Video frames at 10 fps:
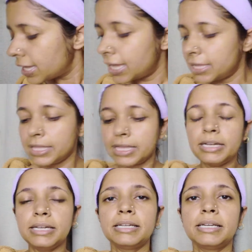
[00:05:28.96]
And
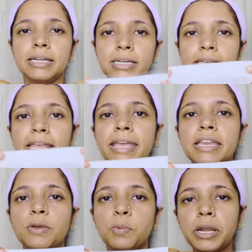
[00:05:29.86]
then take
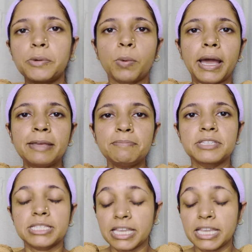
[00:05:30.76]
any wet wipes.